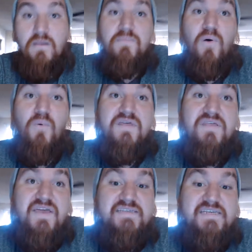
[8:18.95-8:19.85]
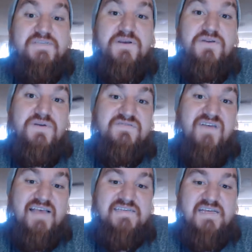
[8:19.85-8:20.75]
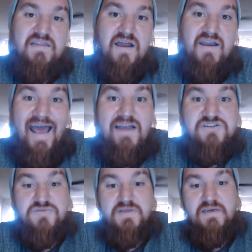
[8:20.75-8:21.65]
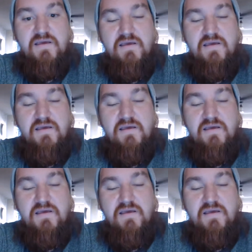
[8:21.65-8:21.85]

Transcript: but one of the things he's been doing is fasting a lot naturally.